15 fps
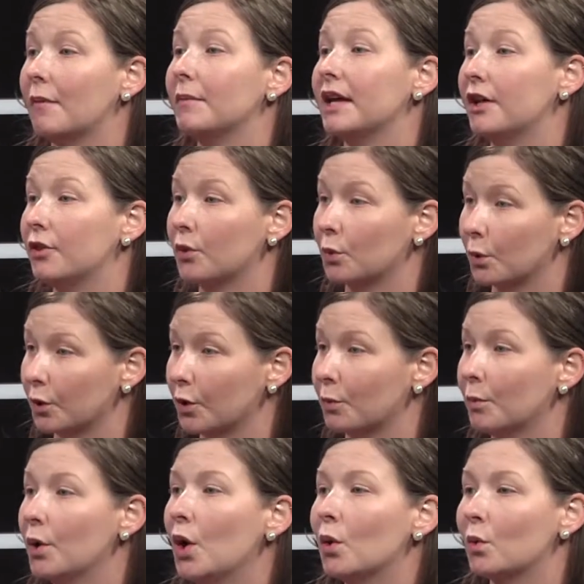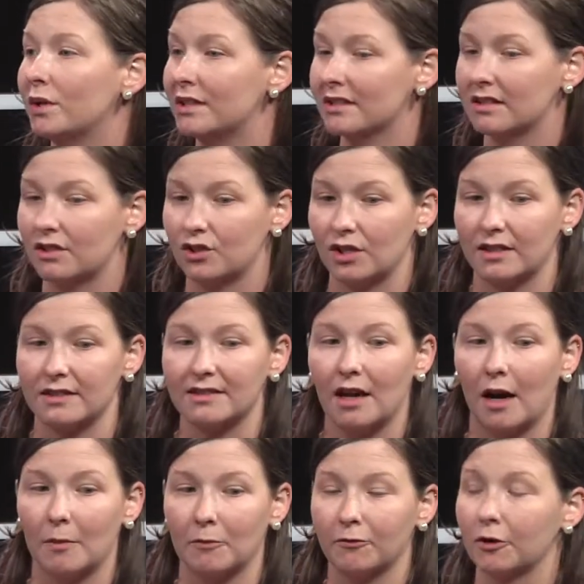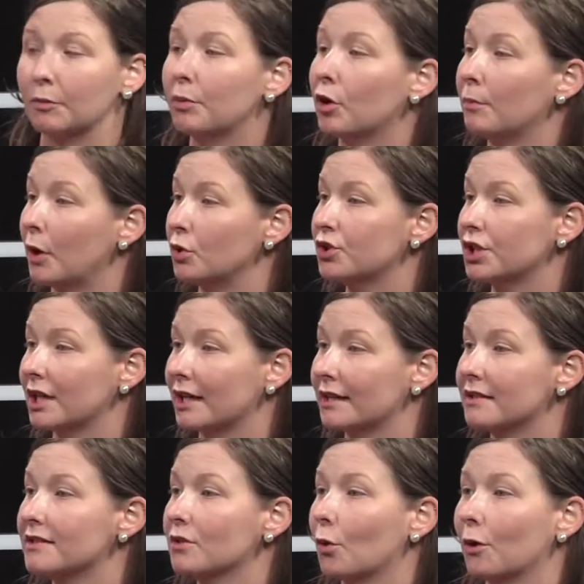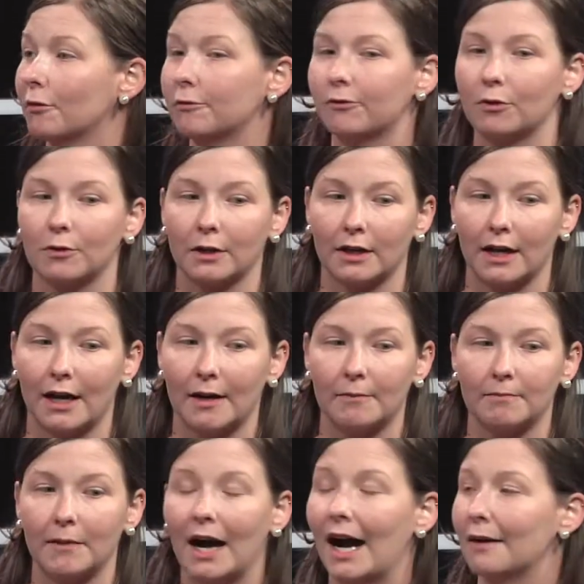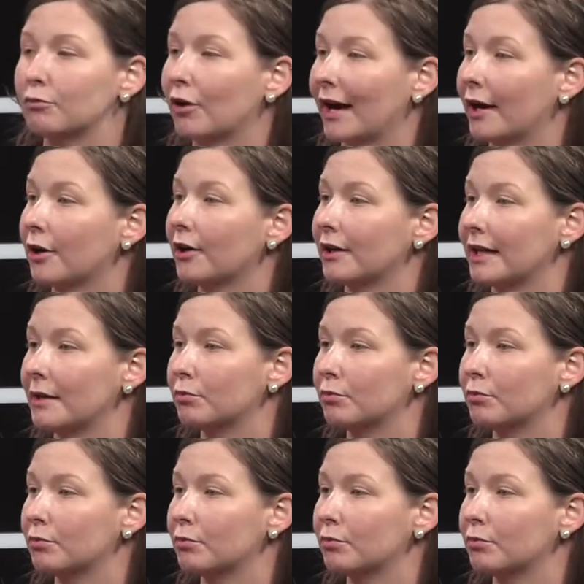in the room when decisions come for promotions or for high priority